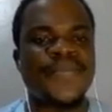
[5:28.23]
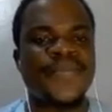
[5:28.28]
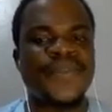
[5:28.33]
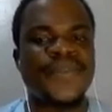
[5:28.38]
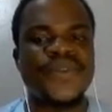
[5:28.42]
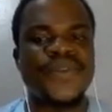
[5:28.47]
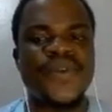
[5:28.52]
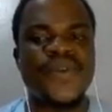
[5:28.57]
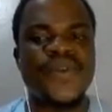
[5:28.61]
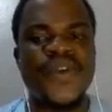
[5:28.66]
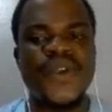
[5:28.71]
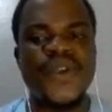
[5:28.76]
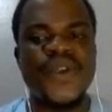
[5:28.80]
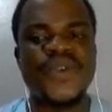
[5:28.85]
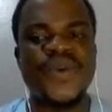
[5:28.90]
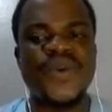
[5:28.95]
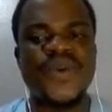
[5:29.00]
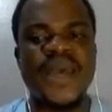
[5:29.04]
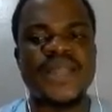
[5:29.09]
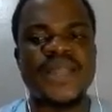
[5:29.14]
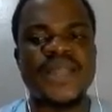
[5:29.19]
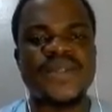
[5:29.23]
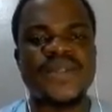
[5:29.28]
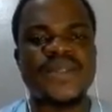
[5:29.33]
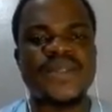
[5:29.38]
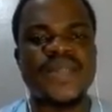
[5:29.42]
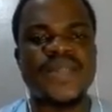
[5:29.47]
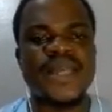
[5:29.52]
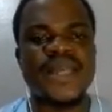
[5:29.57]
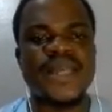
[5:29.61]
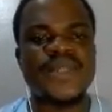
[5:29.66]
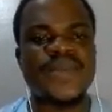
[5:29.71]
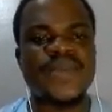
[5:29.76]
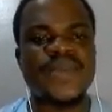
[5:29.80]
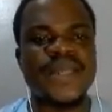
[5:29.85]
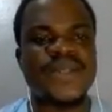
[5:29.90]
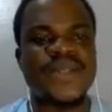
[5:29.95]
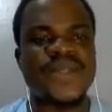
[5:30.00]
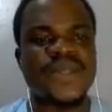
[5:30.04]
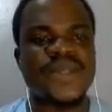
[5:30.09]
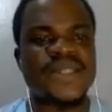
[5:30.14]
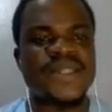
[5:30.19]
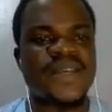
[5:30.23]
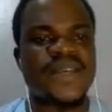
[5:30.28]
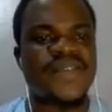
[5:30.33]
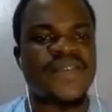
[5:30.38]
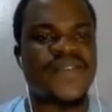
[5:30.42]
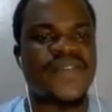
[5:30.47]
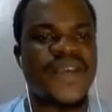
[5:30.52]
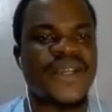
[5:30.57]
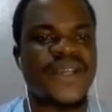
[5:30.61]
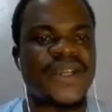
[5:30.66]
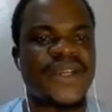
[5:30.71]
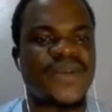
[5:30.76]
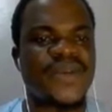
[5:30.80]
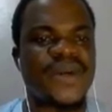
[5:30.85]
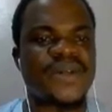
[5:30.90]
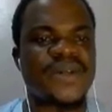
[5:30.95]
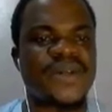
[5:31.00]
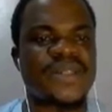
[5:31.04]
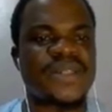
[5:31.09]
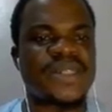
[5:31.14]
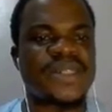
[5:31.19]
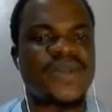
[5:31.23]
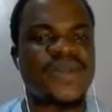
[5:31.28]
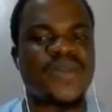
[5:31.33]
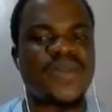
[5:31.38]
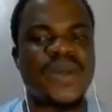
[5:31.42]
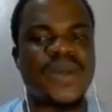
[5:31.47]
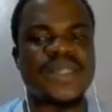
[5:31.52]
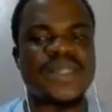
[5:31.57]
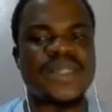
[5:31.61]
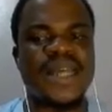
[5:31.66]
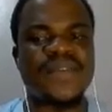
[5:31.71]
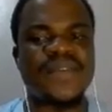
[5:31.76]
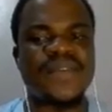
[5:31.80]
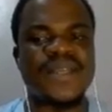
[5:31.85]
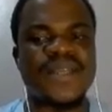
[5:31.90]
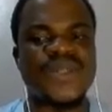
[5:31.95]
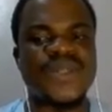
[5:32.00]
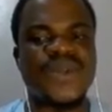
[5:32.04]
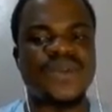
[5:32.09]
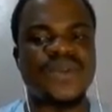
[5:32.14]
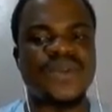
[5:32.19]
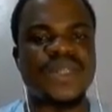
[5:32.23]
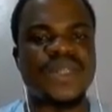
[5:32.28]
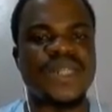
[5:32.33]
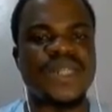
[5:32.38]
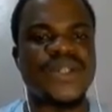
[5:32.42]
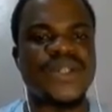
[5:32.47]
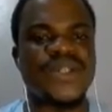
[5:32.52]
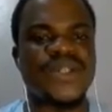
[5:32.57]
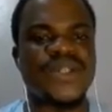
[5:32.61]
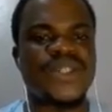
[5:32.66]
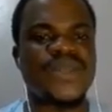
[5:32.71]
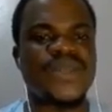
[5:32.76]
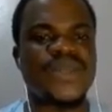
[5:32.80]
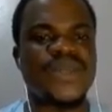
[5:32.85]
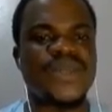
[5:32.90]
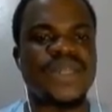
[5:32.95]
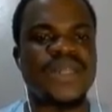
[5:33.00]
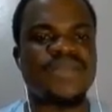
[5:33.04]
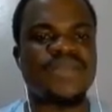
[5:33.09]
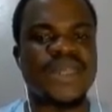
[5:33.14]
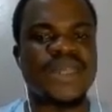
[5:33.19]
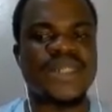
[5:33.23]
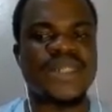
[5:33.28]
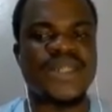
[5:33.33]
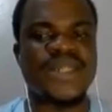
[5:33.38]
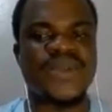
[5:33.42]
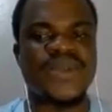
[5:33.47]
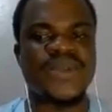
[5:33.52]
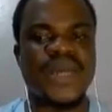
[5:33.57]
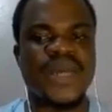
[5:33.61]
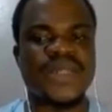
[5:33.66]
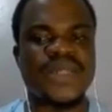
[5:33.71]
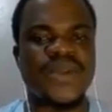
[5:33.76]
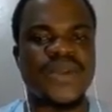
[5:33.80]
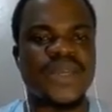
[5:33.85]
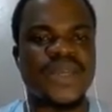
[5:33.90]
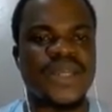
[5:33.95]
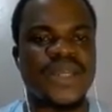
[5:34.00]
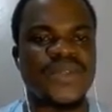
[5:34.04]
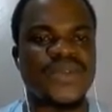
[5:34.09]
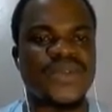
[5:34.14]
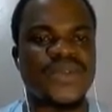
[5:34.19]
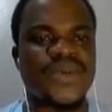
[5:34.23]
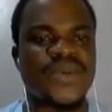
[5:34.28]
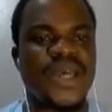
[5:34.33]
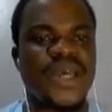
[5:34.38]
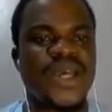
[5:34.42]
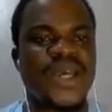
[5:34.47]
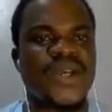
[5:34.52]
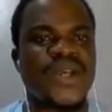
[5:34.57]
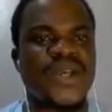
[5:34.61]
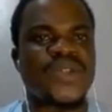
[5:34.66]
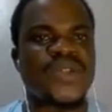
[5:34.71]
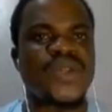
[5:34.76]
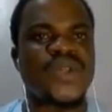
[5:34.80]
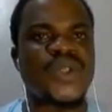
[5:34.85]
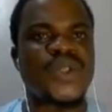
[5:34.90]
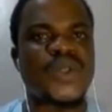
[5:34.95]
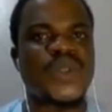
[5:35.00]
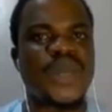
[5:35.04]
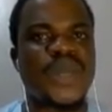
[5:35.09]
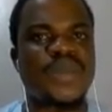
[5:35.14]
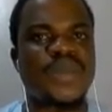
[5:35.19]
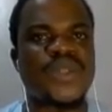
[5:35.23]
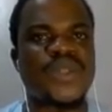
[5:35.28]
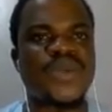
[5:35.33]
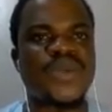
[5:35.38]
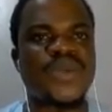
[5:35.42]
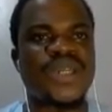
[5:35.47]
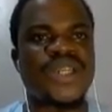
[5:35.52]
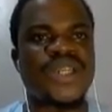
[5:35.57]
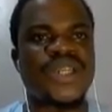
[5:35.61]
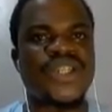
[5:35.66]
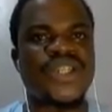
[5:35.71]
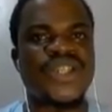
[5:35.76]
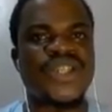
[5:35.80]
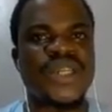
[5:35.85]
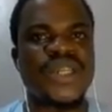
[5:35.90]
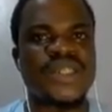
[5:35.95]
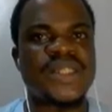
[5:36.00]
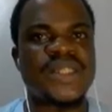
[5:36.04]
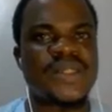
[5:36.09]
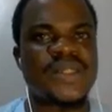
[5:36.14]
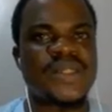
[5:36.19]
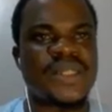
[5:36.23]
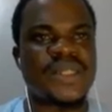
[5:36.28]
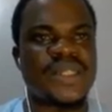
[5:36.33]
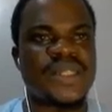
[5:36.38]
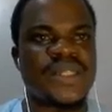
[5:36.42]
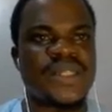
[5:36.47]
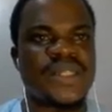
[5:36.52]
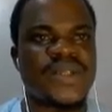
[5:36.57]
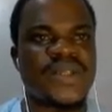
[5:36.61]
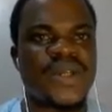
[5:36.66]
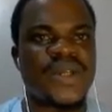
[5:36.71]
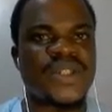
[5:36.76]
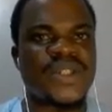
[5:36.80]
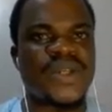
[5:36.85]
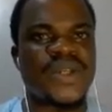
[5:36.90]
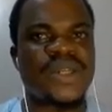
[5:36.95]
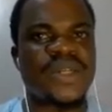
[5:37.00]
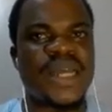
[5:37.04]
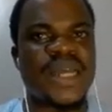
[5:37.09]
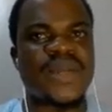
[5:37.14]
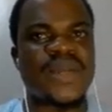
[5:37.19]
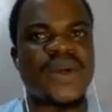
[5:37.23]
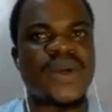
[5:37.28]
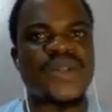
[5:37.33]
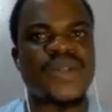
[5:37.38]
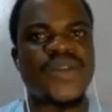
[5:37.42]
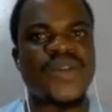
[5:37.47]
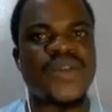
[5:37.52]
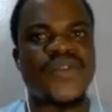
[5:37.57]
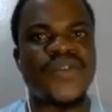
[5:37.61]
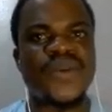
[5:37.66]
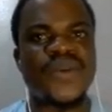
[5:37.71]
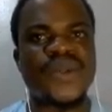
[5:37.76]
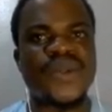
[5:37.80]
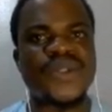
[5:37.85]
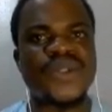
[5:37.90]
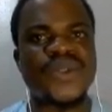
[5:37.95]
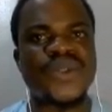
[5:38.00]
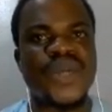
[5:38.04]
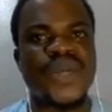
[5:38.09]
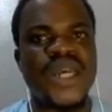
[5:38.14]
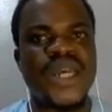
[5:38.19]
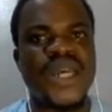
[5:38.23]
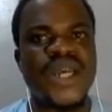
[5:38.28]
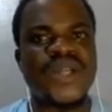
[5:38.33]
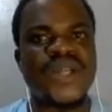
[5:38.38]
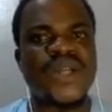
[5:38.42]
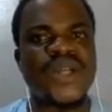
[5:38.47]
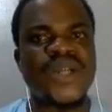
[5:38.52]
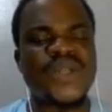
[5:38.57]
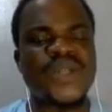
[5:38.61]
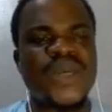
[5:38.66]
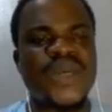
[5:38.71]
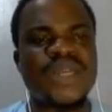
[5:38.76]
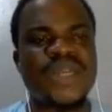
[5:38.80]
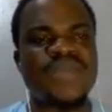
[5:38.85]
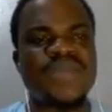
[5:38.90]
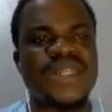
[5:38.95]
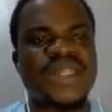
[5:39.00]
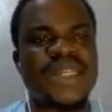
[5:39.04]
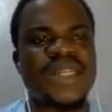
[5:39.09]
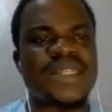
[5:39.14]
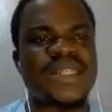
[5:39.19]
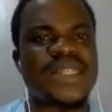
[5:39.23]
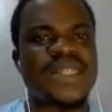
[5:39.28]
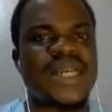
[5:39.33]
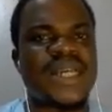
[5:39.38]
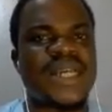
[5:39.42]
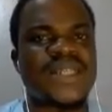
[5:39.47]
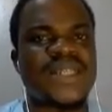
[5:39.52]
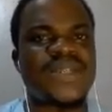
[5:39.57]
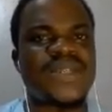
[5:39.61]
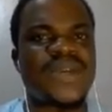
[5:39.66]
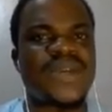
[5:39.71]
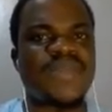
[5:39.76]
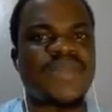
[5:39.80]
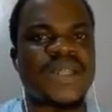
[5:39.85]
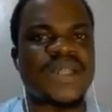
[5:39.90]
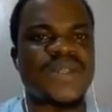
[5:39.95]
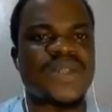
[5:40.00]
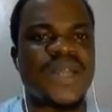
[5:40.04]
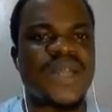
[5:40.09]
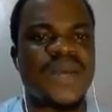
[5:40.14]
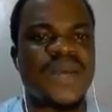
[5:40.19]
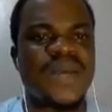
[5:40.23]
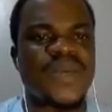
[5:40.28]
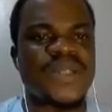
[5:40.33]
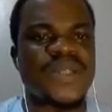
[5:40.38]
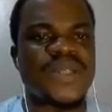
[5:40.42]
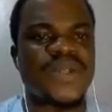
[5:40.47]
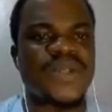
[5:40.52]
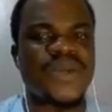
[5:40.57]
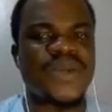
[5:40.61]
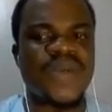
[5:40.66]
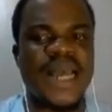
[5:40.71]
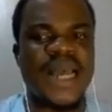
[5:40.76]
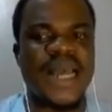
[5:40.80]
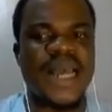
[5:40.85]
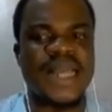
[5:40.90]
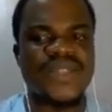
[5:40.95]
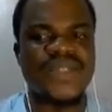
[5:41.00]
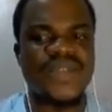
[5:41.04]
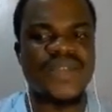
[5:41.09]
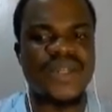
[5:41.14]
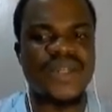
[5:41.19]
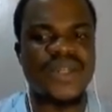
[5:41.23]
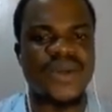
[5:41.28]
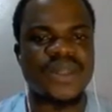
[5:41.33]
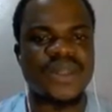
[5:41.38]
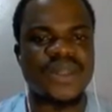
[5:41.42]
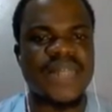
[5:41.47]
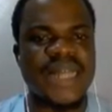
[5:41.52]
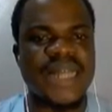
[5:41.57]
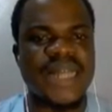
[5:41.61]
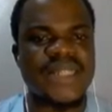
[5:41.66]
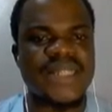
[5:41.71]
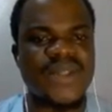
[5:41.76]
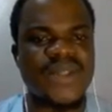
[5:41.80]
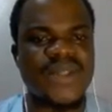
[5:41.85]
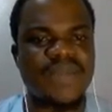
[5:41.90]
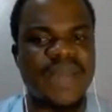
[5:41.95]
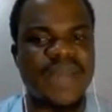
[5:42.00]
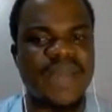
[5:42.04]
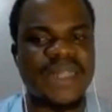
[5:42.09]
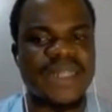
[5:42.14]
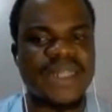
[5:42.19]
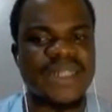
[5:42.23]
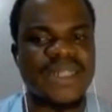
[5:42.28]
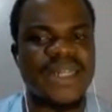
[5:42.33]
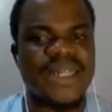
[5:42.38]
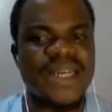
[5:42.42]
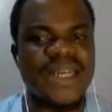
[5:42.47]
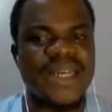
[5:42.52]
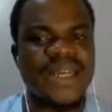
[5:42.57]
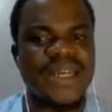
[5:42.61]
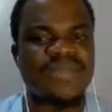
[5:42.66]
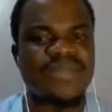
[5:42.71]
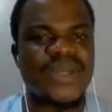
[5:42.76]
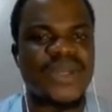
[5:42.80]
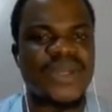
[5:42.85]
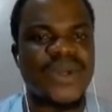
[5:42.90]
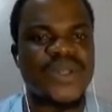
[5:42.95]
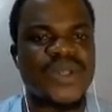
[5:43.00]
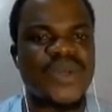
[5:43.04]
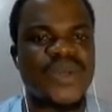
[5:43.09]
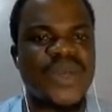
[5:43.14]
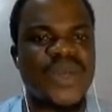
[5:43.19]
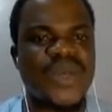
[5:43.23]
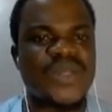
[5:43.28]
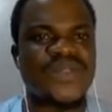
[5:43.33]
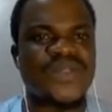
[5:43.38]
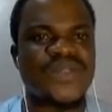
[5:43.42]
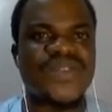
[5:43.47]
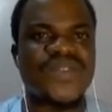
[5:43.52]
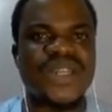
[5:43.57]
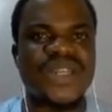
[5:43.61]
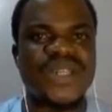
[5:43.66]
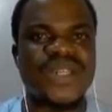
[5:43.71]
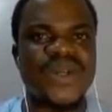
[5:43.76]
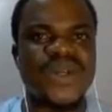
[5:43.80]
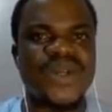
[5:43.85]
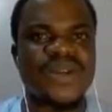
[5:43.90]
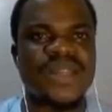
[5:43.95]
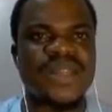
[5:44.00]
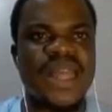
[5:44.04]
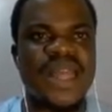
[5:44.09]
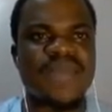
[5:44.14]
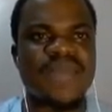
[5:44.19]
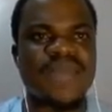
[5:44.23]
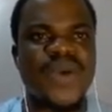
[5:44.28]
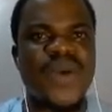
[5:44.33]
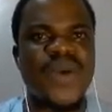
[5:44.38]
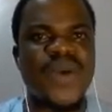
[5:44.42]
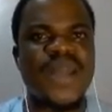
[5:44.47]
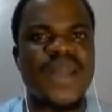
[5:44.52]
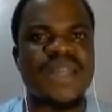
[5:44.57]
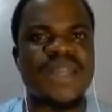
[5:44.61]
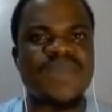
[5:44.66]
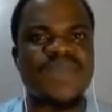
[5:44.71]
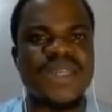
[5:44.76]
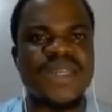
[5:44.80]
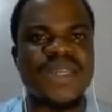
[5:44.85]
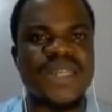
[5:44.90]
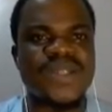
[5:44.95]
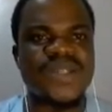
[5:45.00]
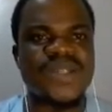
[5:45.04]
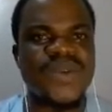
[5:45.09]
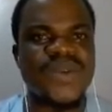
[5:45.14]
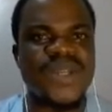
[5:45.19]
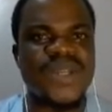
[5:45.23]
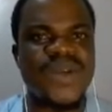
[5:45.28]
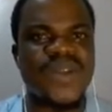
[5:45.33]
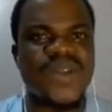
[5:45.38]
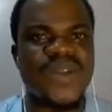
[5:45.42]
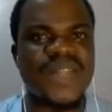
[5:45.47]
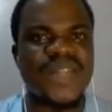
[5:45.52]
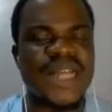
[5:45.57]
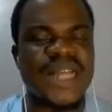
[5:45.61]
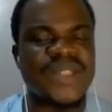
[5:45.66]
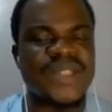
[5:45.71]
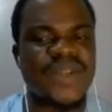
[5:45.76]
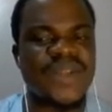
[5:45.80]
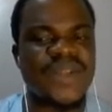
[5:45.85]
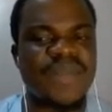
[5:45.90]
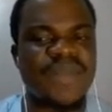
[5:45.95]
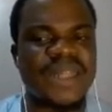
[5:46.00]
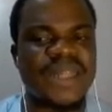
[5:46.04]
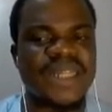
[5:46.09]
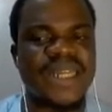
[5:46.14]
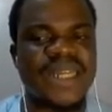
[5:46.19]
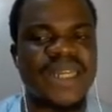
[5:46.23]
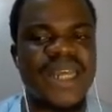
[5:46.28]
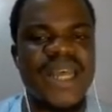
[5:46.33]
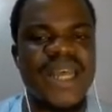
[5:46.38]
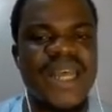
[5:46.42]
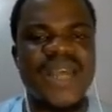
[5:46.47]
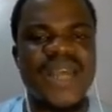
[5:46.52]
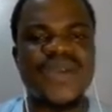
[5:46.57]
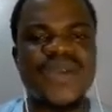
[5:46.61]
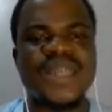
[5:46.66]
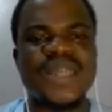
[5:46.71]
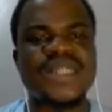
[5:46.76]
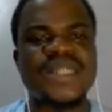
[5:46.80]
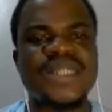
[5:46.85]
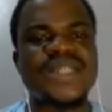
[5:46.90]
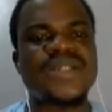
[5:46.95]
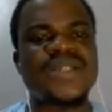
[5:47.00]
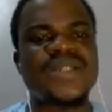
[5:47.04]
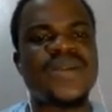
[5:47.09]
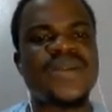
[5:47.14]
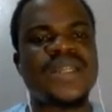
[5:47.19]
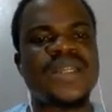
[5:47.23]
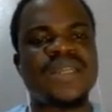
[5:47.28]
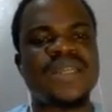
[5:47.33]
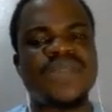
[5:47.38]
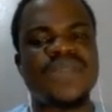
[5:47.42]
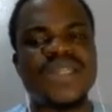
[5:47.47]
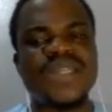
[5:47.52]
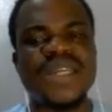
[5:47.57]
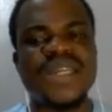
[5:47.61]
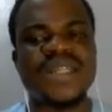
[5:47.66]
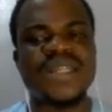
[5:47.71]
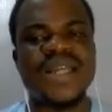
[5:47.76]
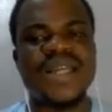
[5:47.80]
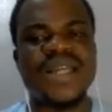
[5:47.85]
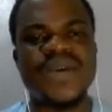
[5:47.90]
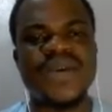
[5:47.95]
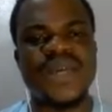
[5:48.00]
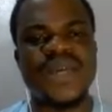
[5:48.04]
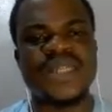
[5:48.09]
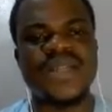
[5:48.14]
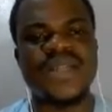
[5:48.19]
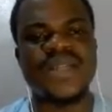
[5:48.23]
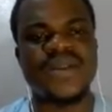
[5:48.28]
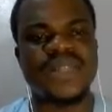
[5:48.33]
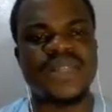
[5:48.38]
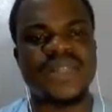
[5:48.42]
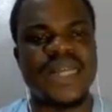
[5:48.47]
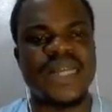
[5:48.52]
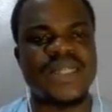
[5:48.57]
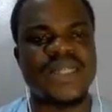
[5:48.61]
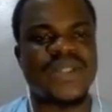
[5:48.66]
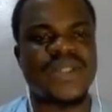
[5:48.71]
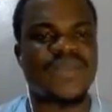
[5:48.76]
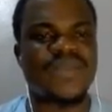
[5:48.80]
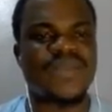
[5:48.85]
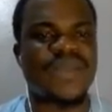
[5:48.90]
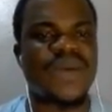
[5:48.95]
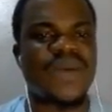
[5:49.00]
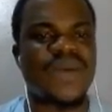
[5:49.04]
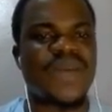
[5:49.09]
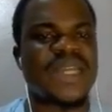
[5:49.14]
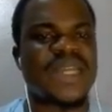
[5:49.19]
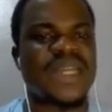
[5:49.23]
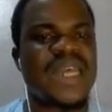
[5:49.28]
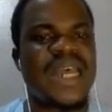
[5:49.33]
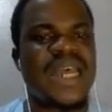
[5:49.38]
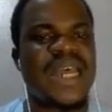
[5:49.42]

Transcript: So for you to express yourself very well, you must have a strong relationship with the person you are talking to. So you should be able to initiate the discussion and also follow through. Not when the patient is asking you a particular question, you are answering your task number 3 because you want to finish on time. Or when the patient is already on task number 3, you are still slowing the patient down, you are still on task number 1.